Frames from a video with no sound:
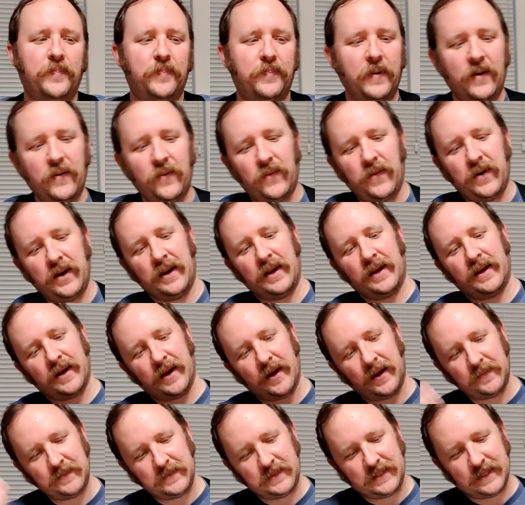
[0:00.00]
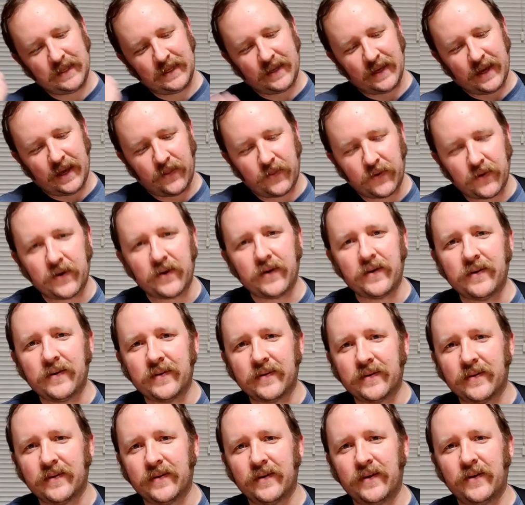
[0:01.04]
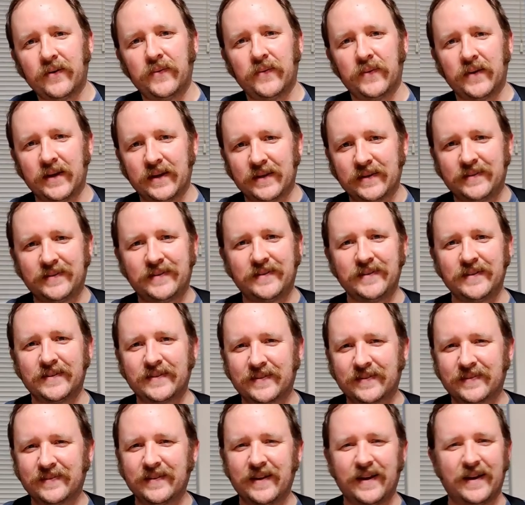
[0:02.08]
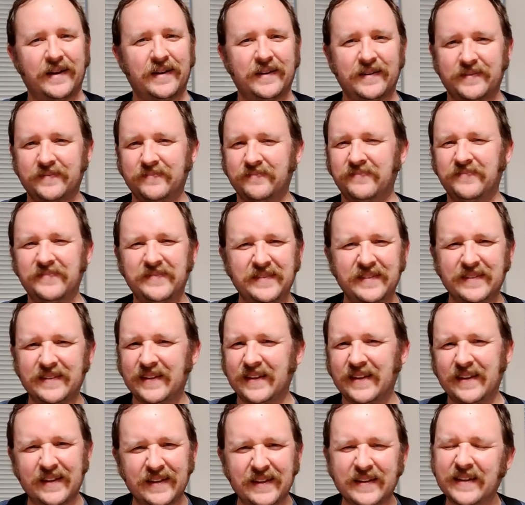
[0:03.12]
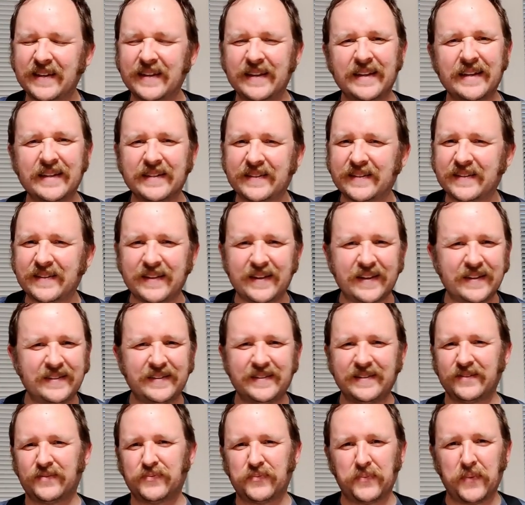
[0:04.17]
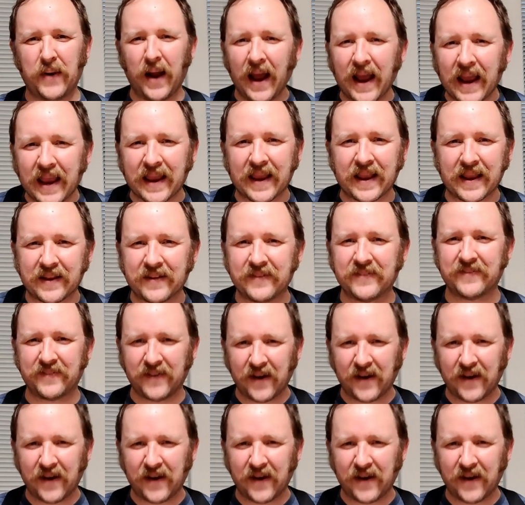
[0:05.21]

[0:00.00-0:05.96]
but when it comes together, you know, when it just it's just right?